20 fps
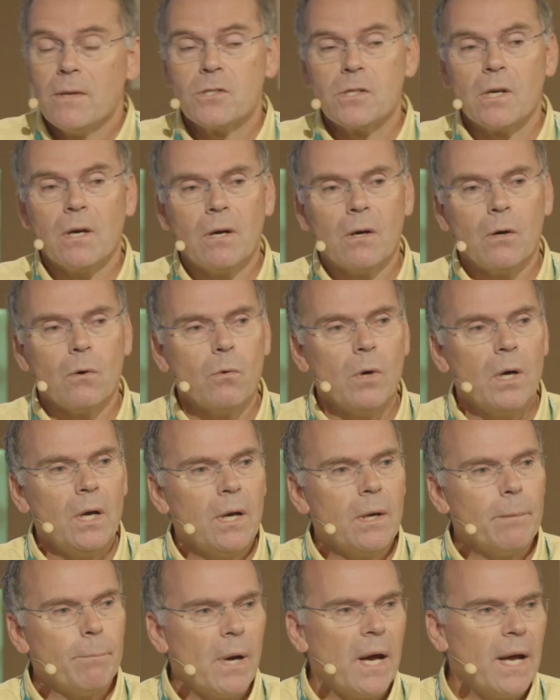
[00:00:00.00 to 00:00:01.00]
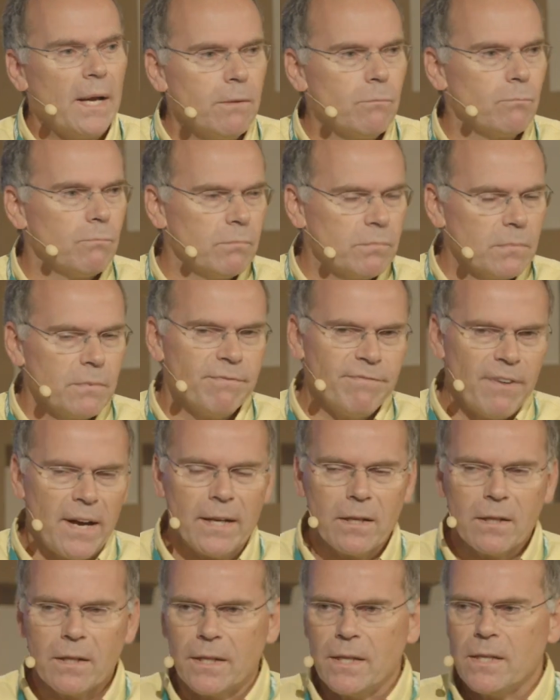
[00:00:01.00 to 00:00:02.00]
So um, I
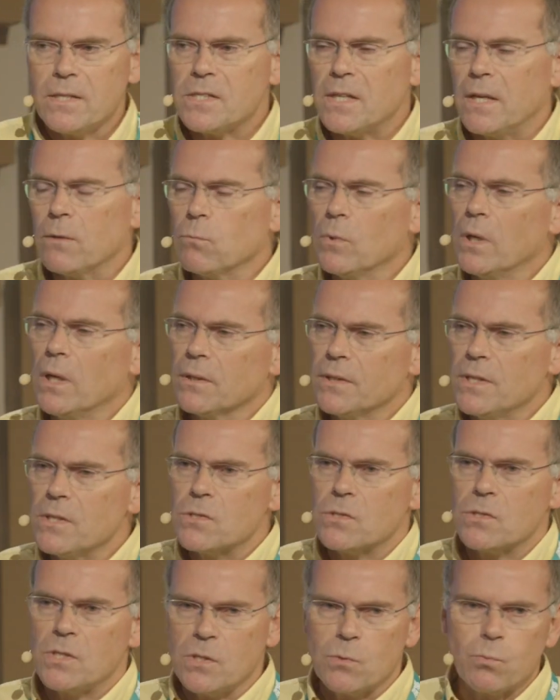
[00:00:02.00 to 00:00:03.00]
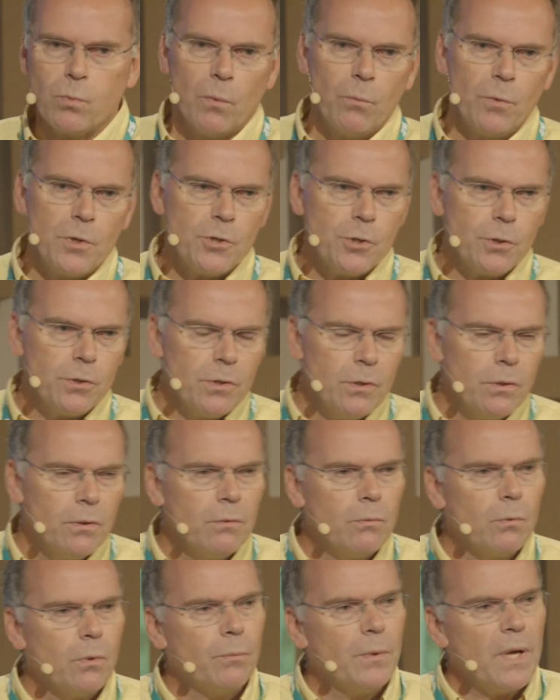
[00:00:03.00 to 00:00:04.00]
finally said, well, this is what we should
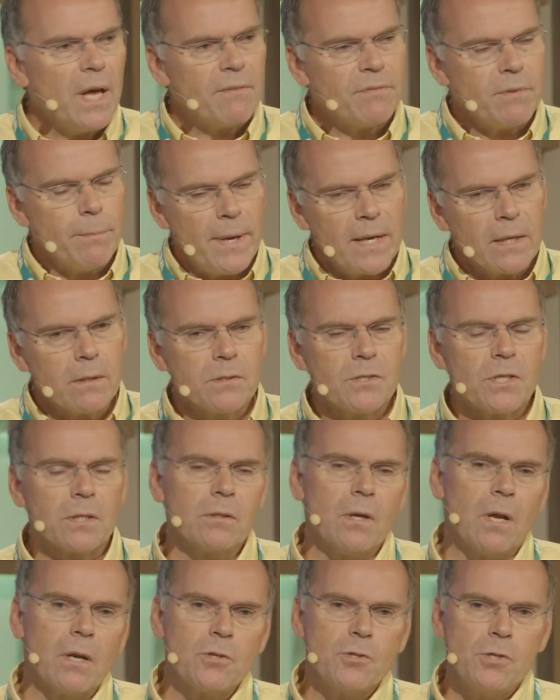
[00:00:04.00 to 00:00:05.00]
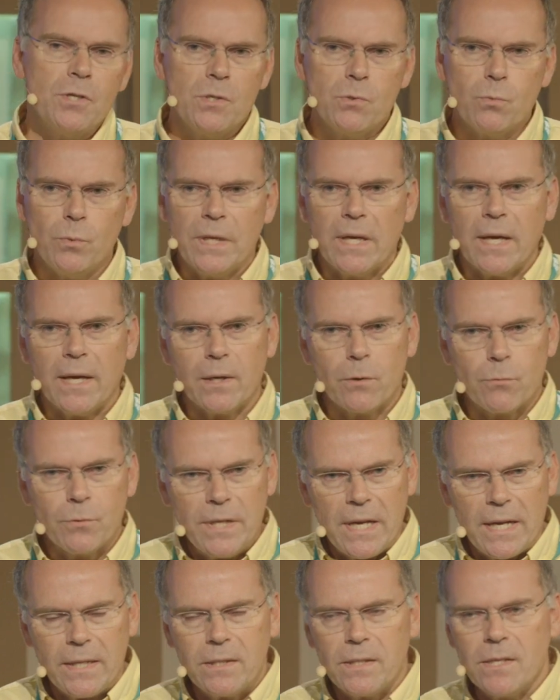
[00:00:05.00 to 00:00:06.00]
do. We have the medical technologies. We can
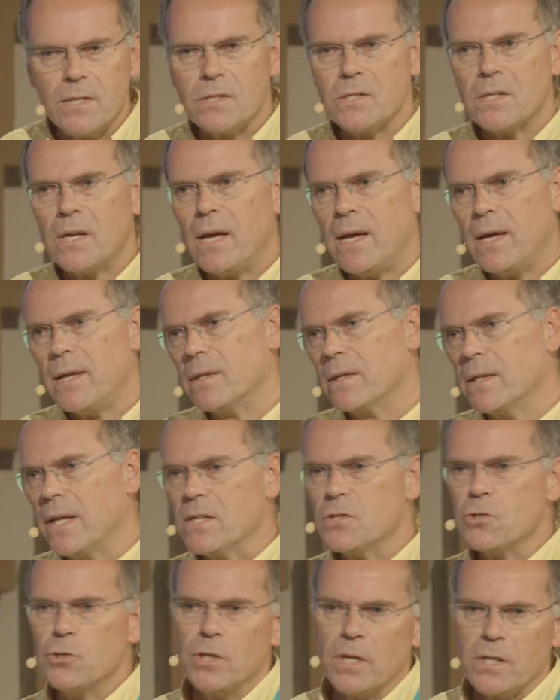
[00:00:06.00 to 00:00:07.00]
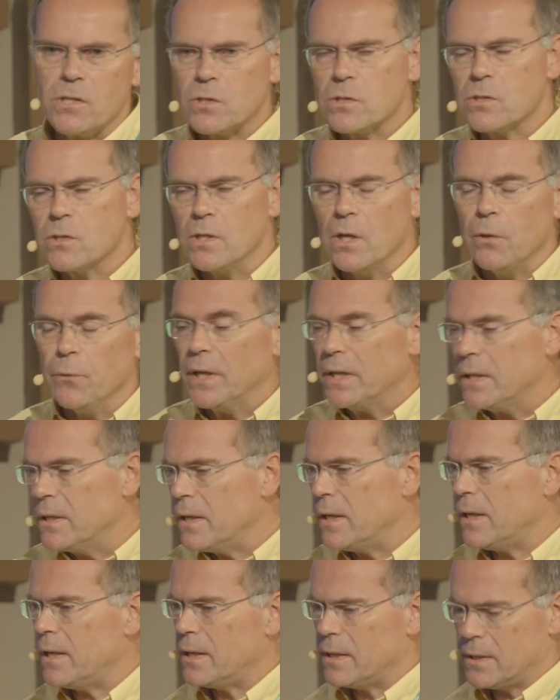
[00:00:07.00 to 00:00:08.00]
create this, and let's just do it,
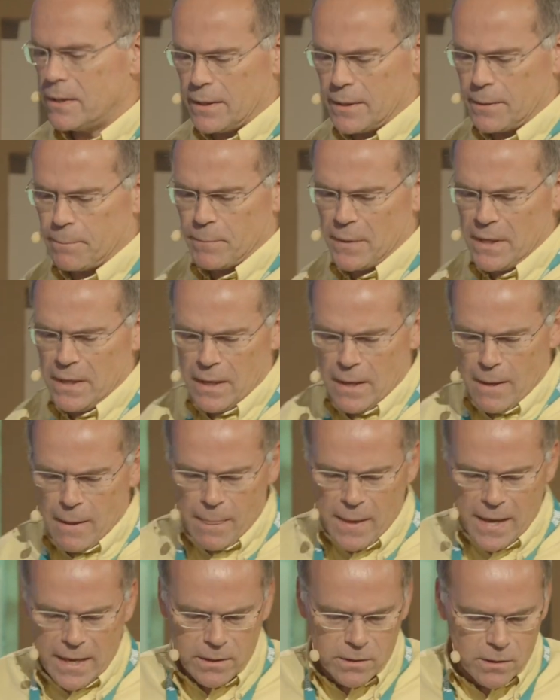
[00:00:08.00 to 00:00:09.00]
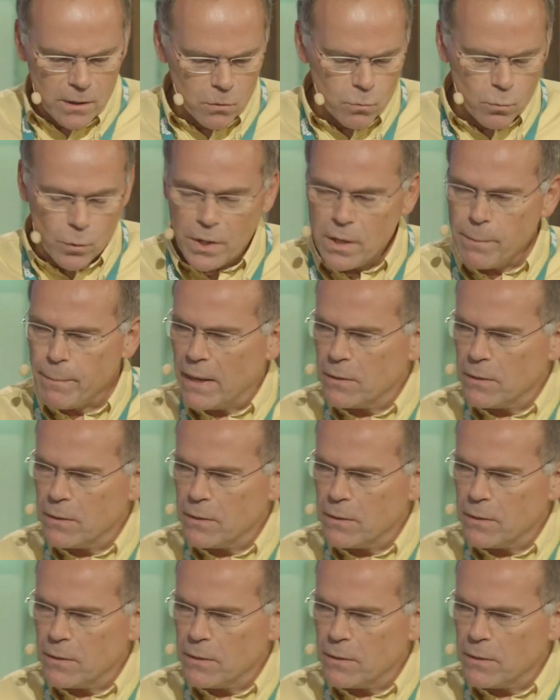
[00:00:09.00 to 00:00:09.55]
and, um, and don't worry